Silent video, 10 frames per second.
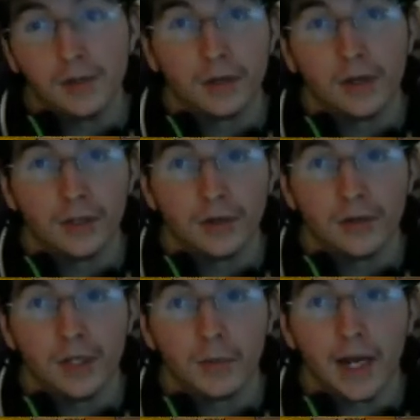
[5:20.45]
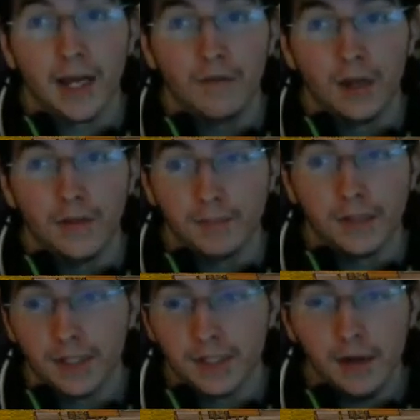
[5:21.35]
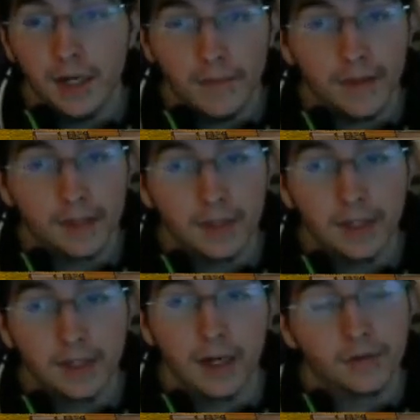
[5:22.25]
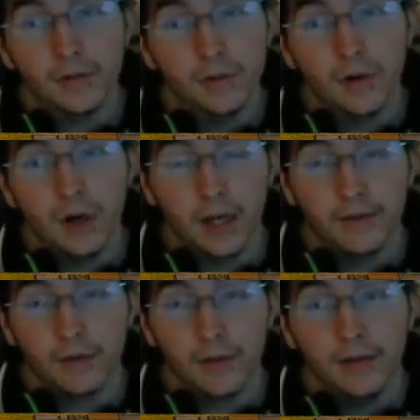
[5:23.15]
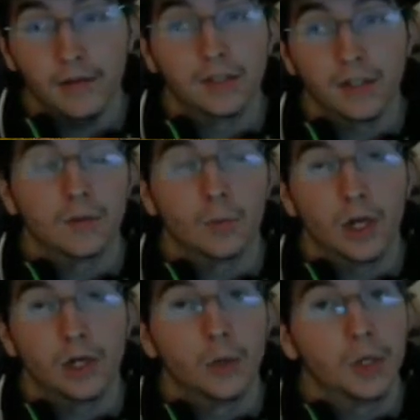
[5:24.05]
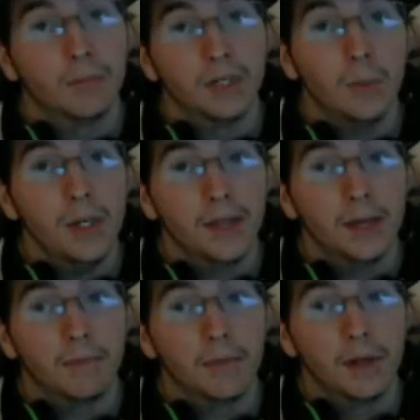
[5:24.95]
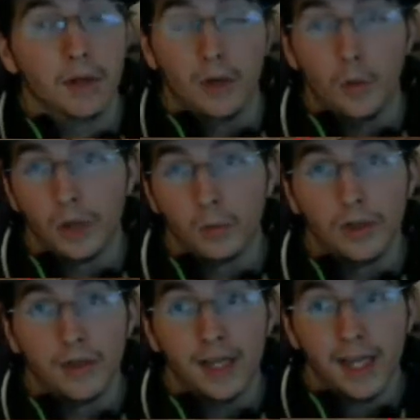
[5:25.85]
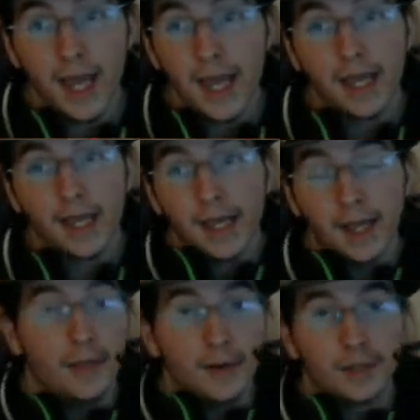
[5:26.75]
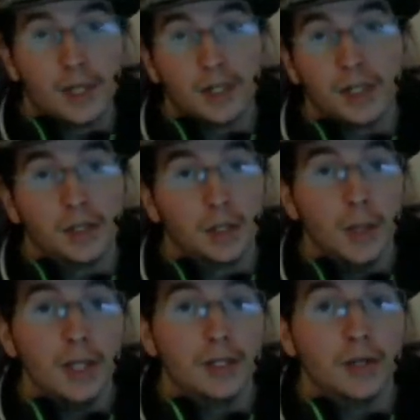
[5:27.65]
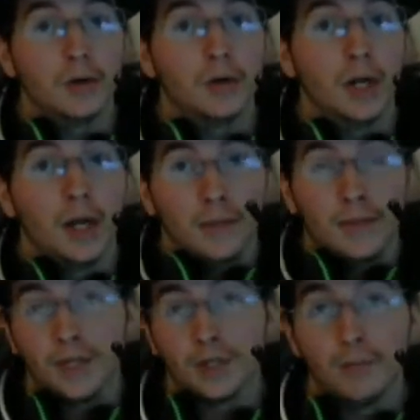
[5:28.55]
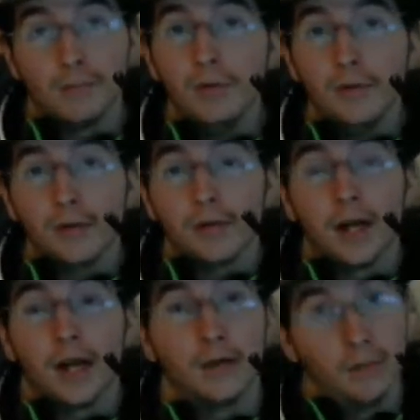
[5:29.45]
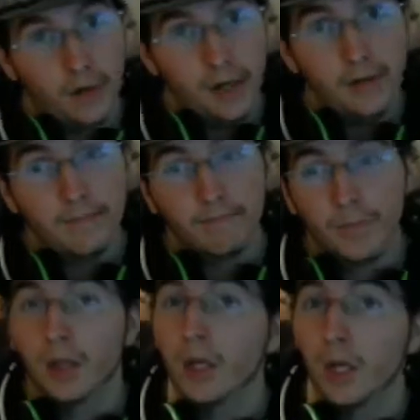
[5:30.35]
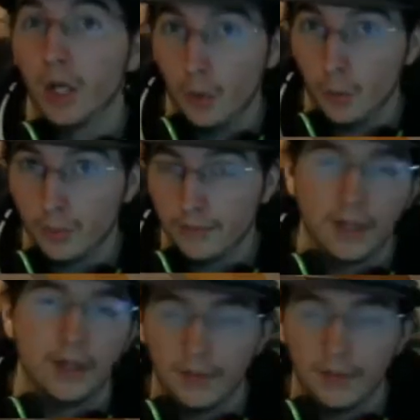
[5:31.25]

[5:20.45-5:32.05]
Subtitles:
So I'll show you here where I have piston here and this piston here. A length of redstone wire going between them. One would think, hey, they're touching the redstone. They should both turn on, right? No.